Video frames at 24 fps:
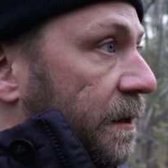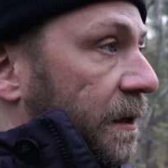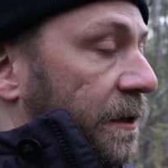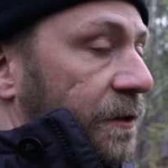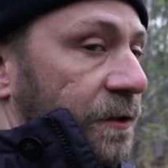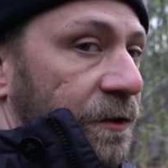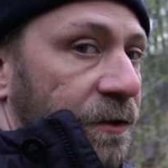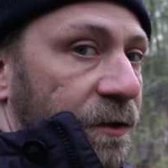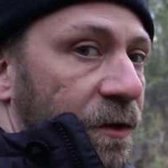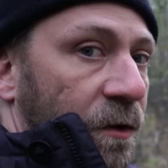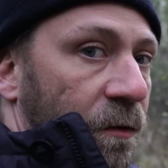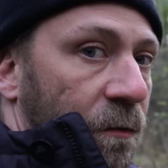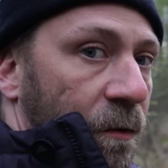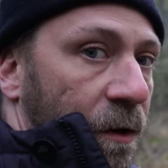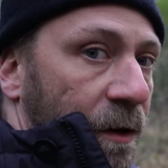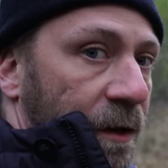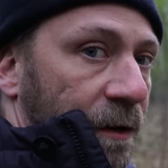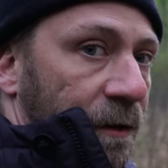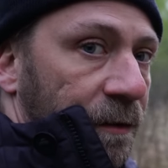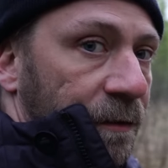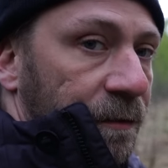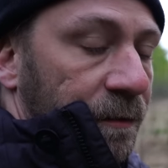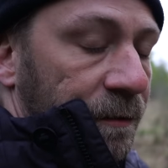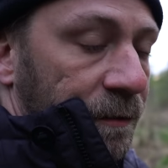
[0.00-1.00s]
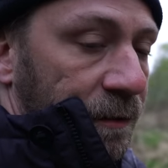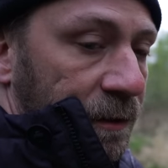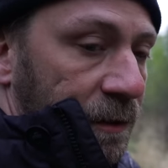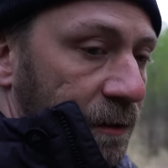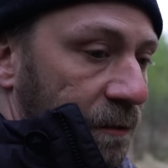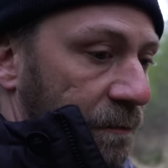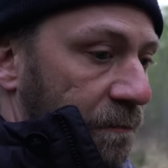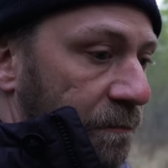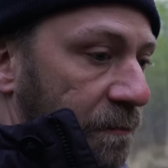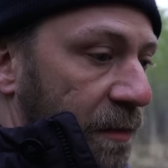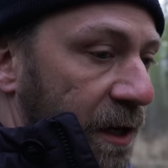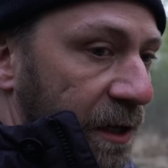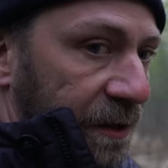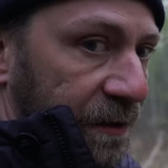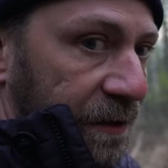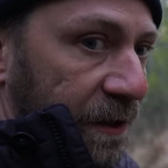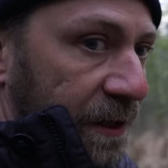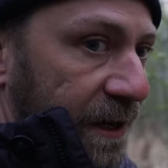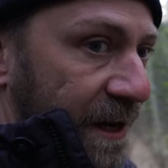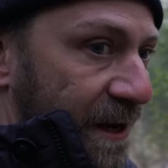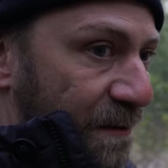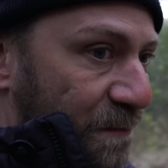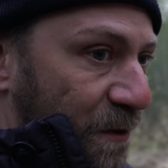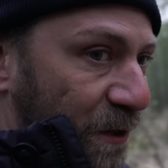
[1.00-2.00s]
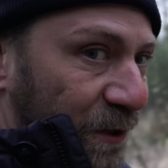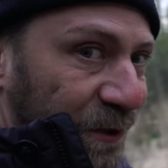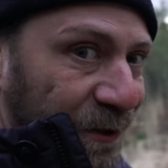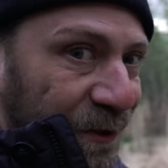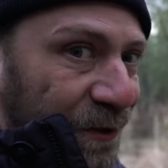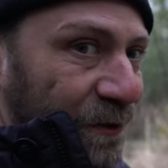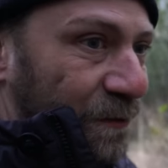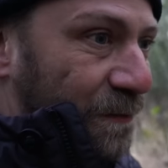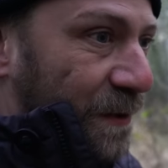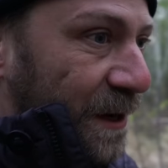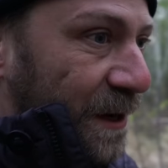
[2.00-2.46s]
I just don't want to bug the neighbors too